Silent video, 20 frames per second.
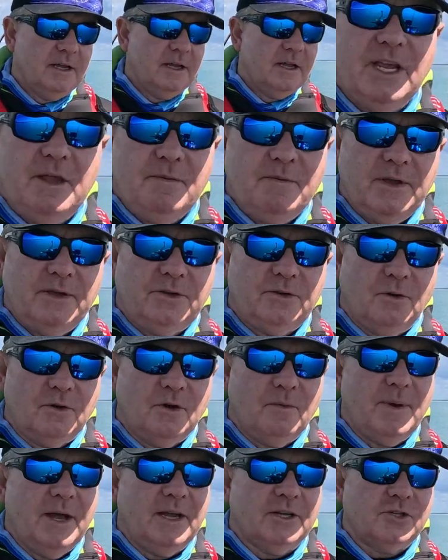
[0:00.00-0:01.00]
You've seen me
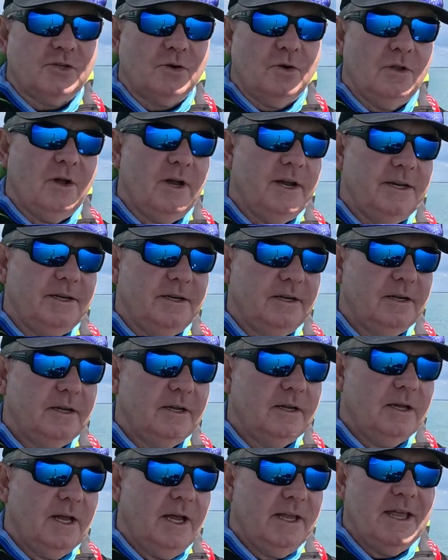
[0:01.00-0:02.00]
talk about Shoreline
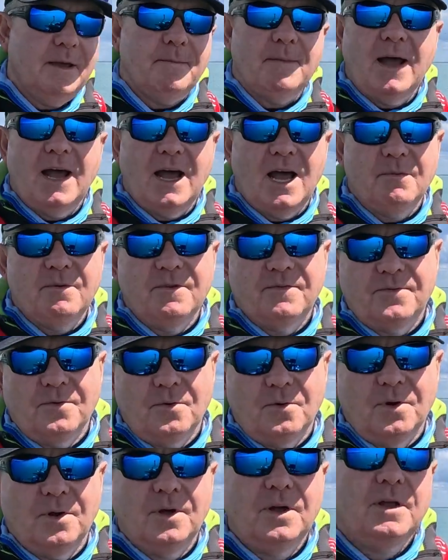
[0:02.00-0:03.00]
Yamaha
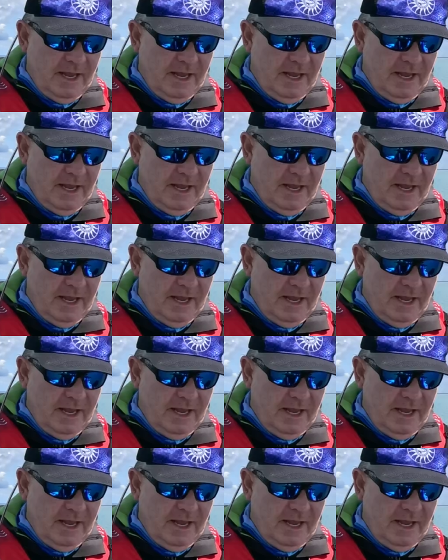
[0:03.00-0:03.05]
before,